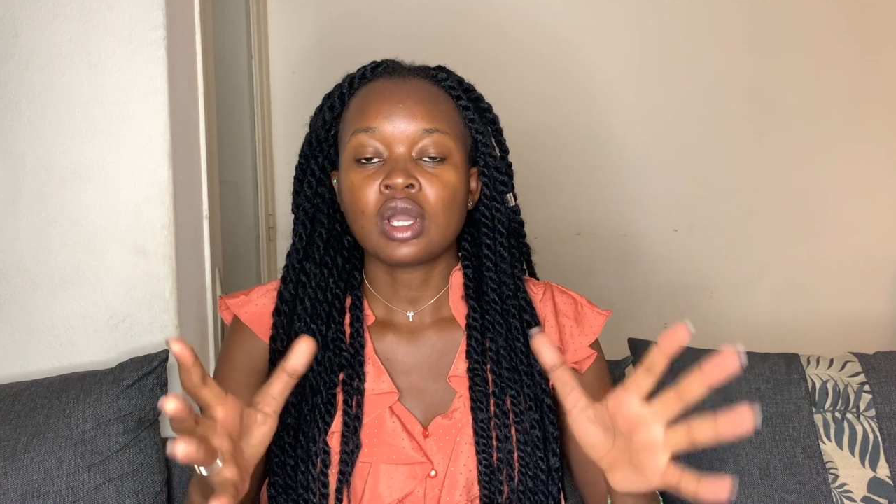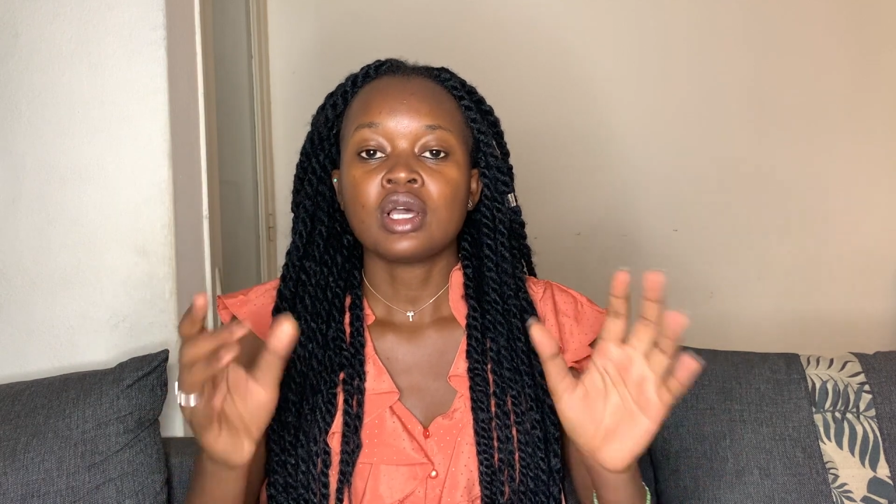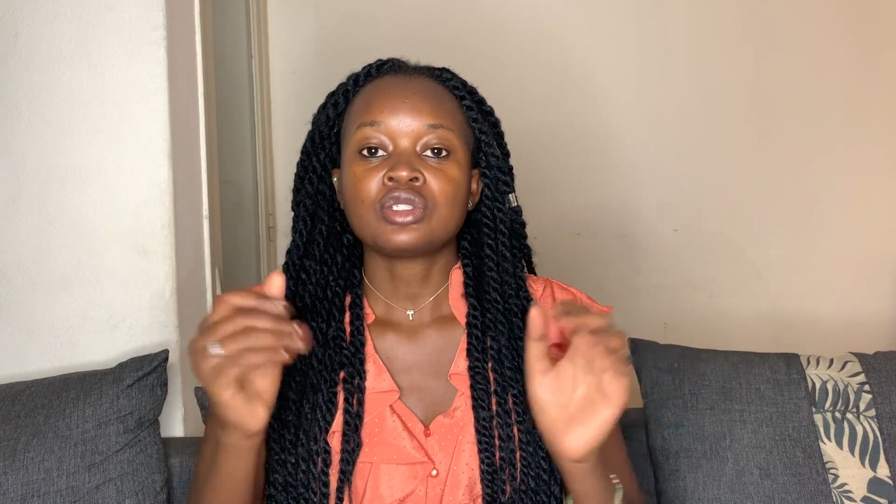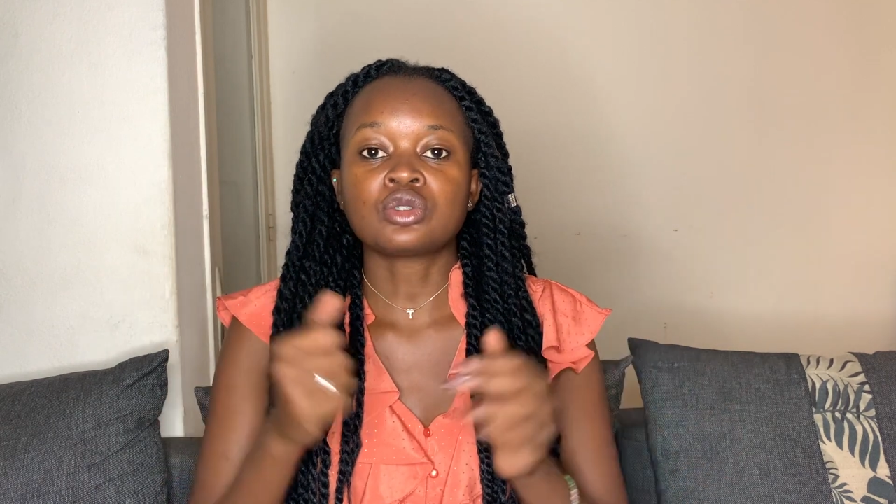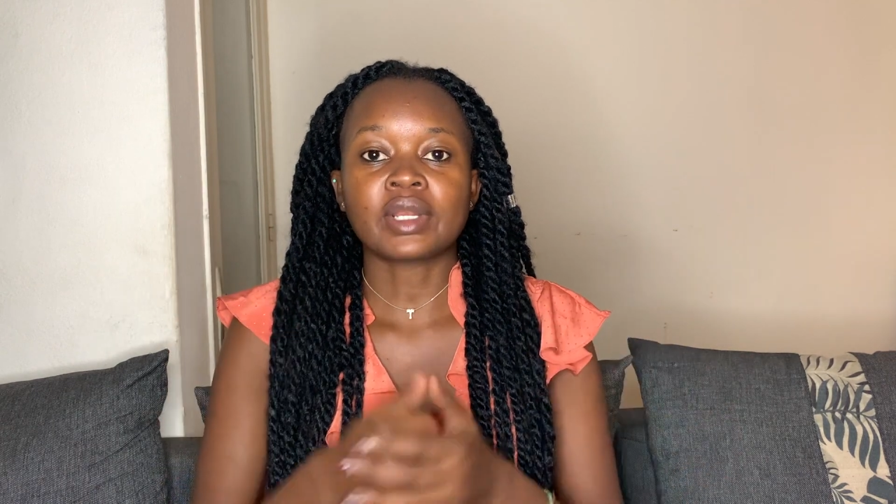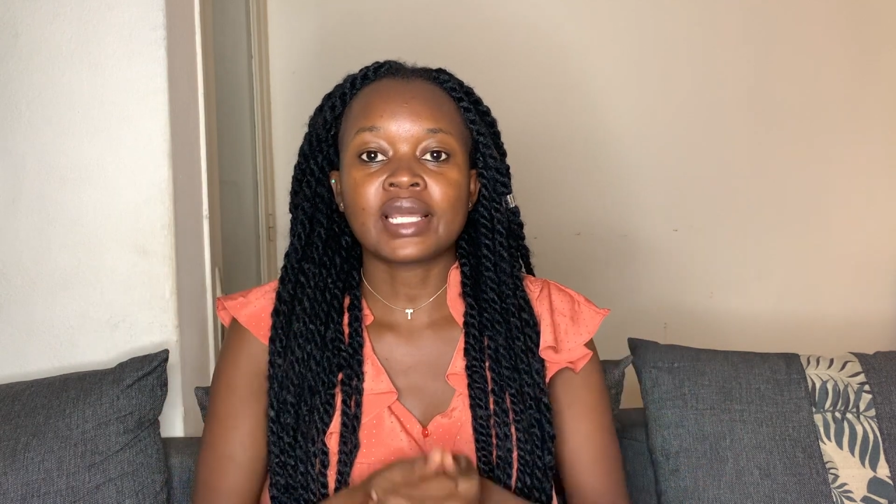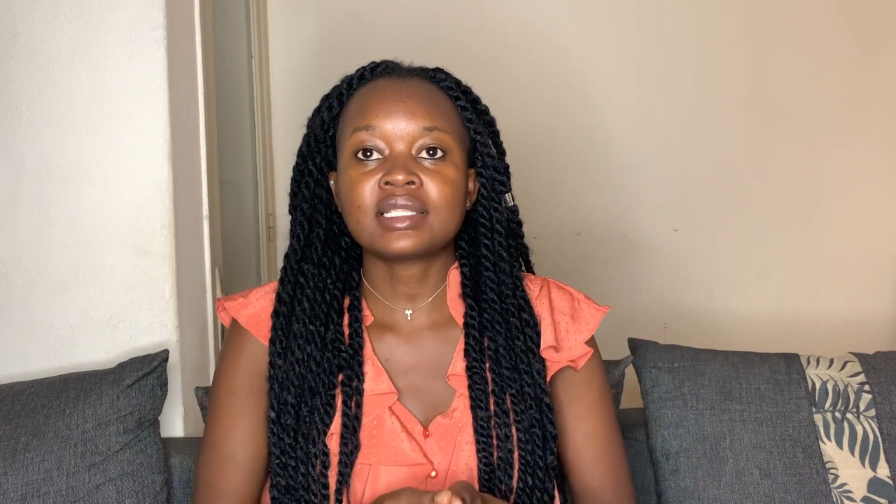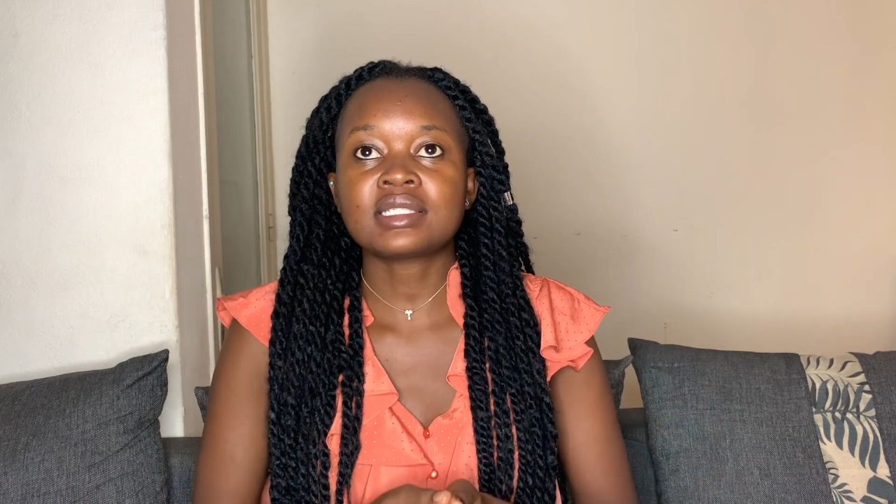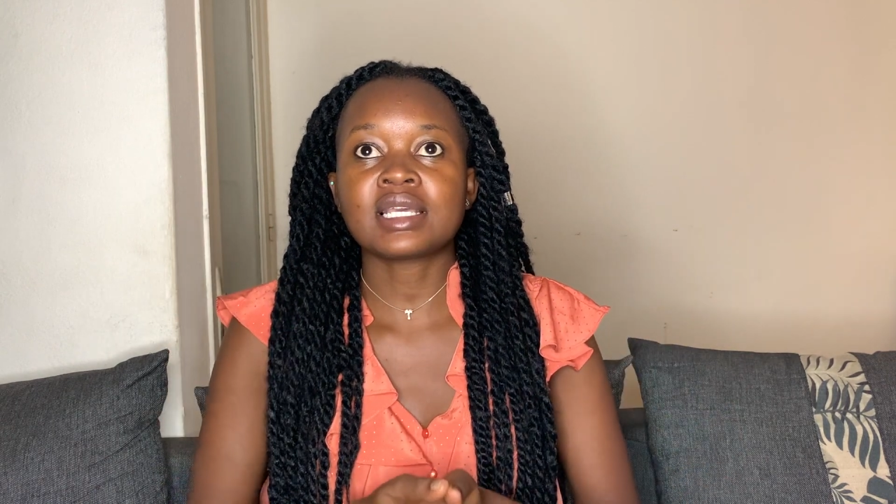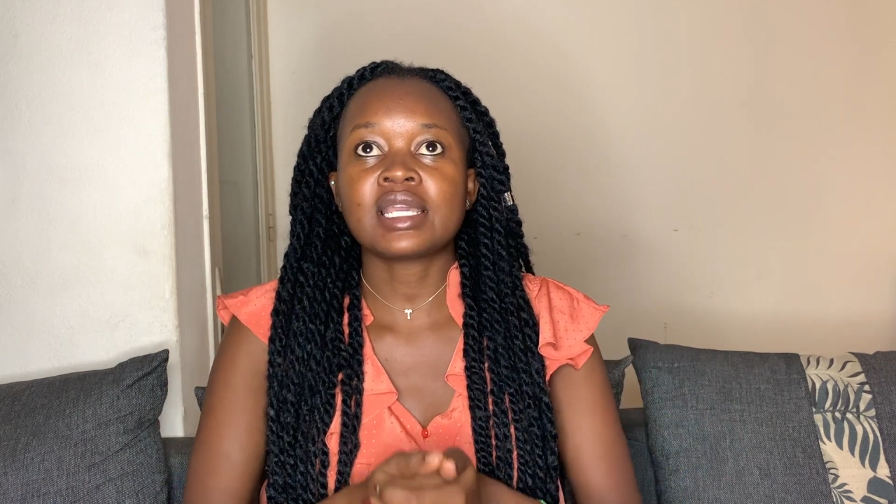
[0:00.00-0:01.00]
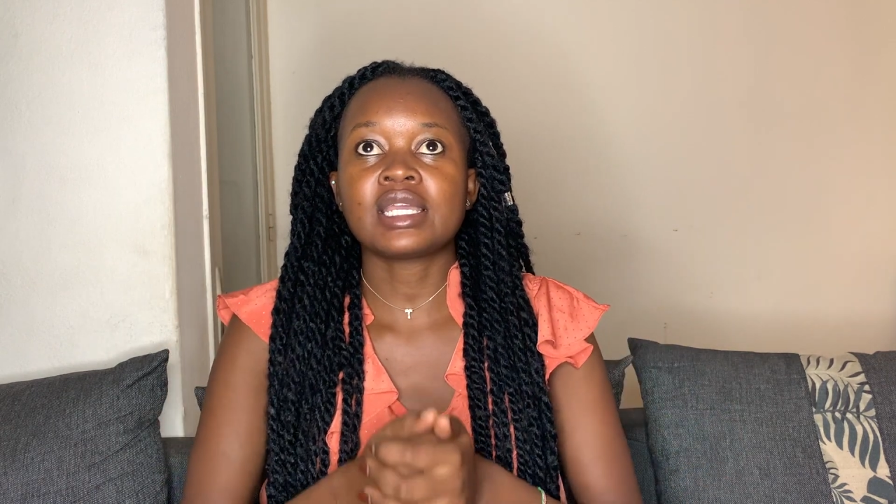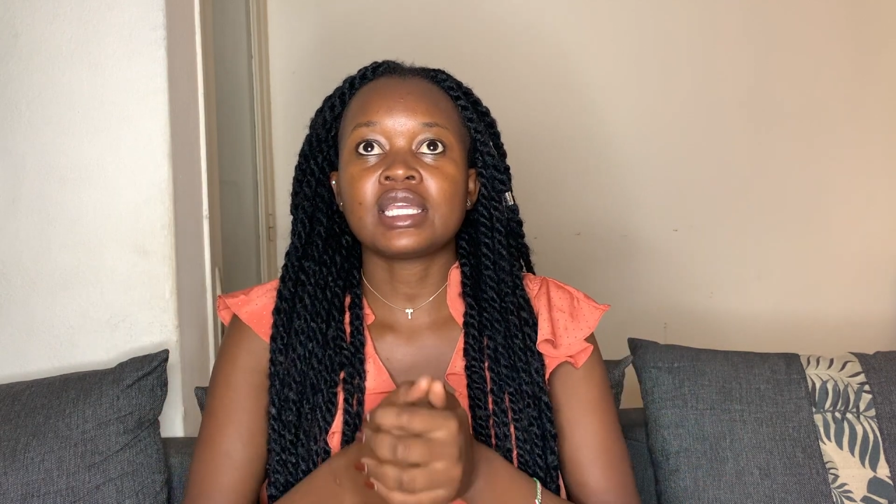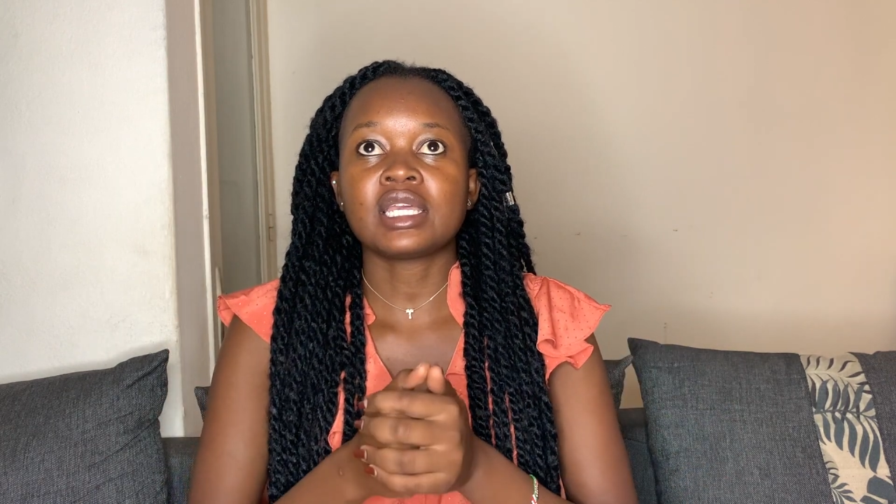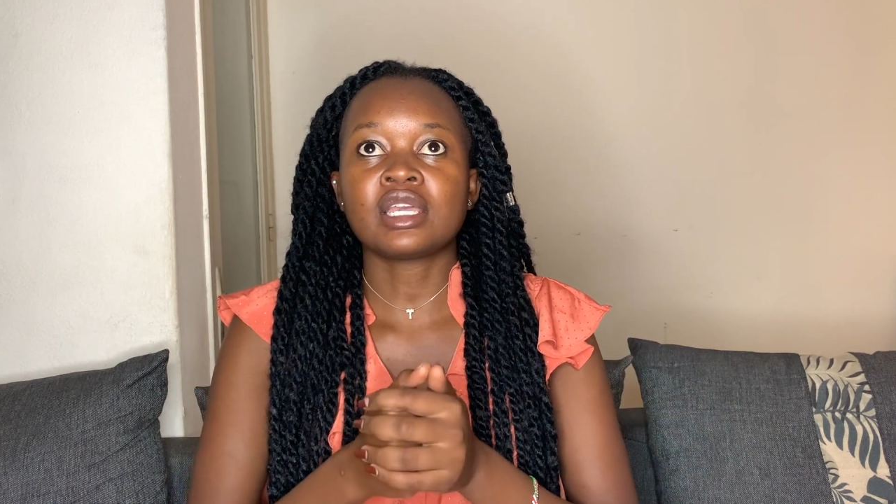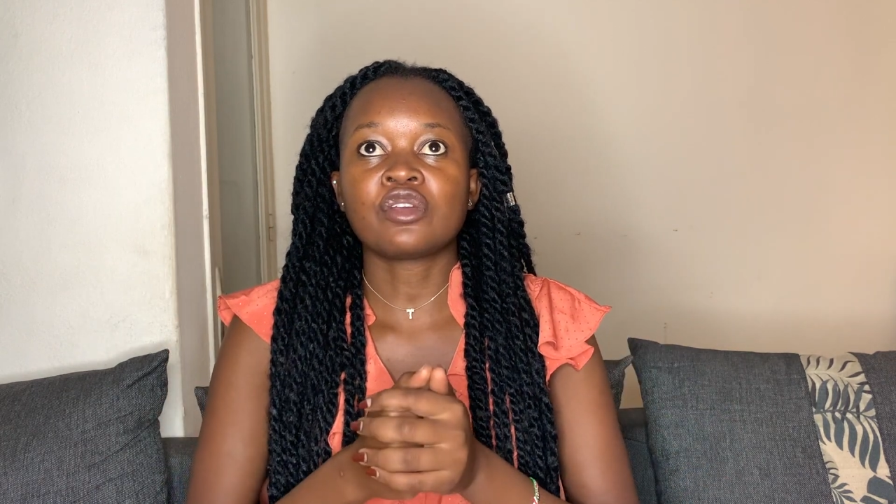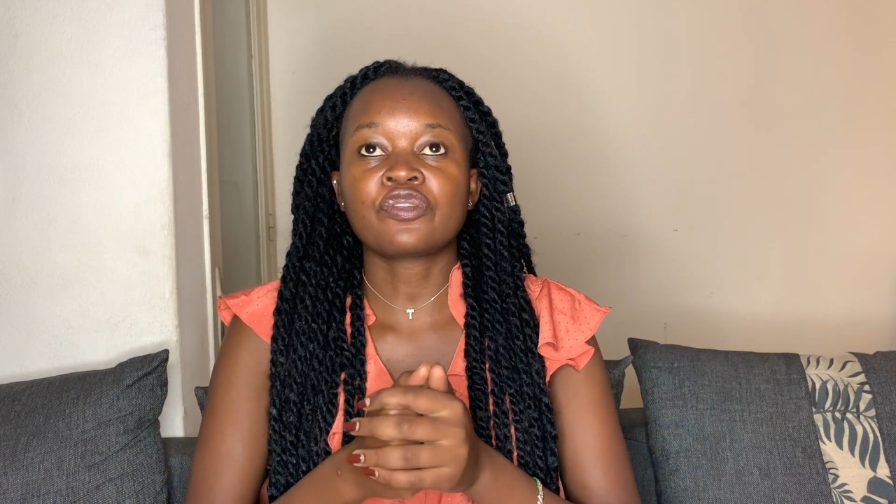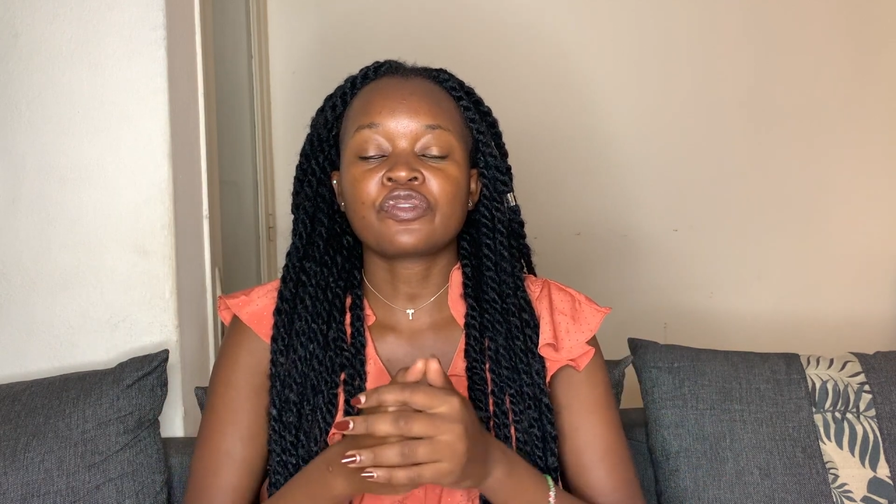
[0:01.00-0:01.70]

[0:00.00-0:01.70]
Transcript: So let's say if